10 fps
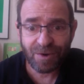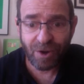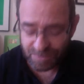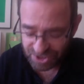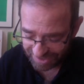
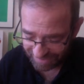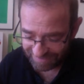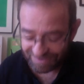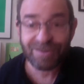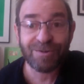
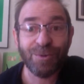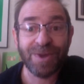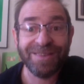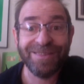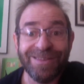objects
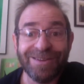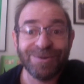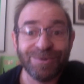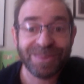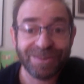with
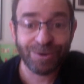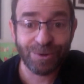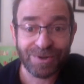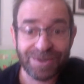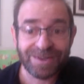
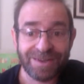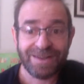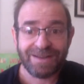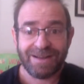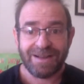you,
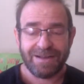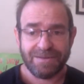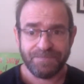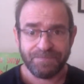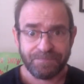
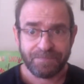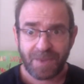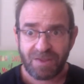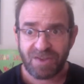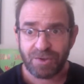
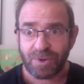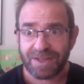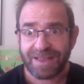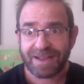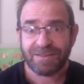so you can
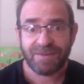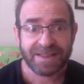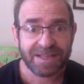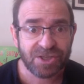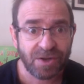take
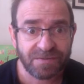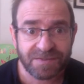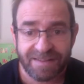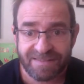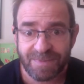advantage of
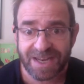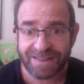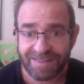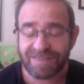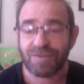these
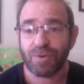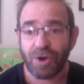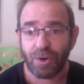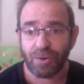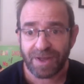minutes to
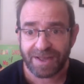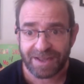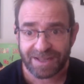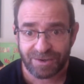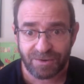go and
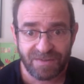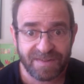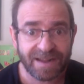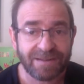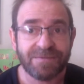get
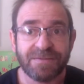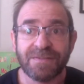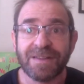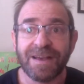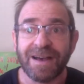yourself
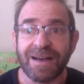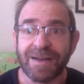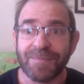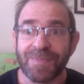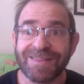
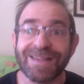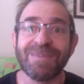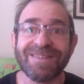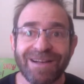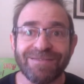some
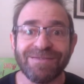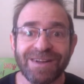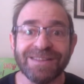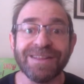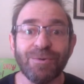stuff
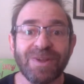until we